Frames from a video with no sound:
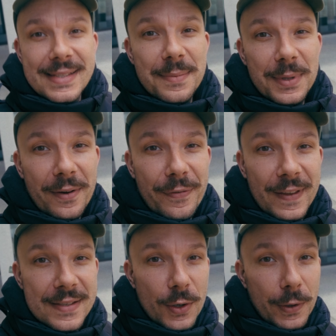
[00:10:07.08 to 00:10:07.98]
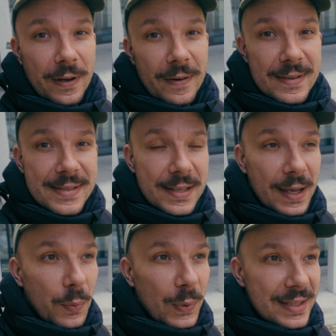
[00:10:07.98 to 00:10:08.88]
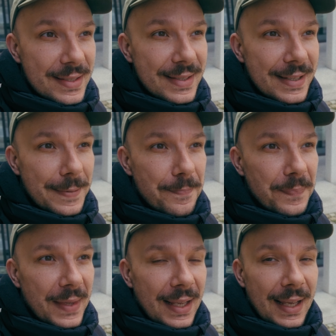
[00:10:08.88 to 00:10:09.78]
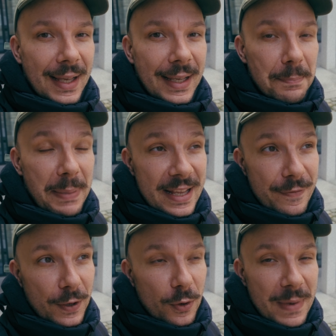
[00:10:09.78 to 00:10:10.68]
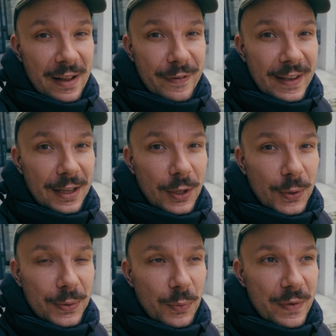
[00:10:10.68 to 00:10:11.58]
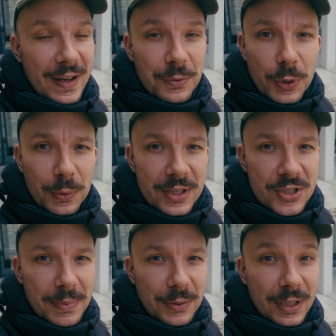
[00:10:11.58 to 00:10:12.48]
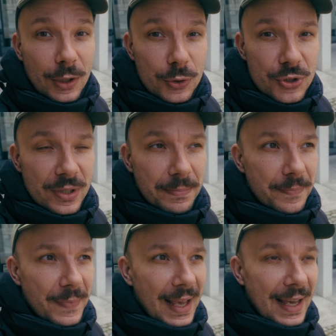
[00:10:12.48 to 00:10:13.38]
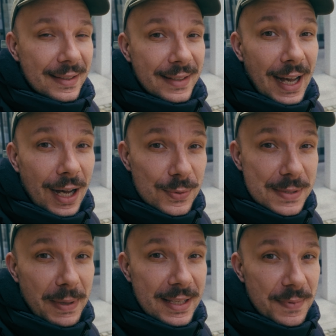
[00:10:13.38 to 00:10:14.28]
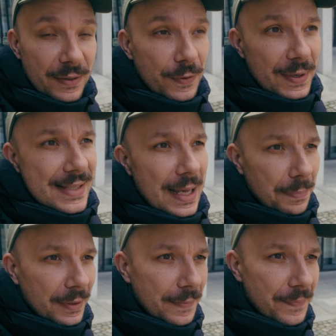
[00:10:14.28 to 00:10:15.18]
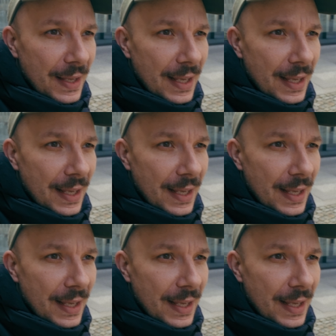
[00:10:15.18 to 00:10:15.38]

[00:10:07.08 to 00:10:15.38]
similar things occurs with the benefic or malefic alone without knowledge about the lordship and the house placement. For example,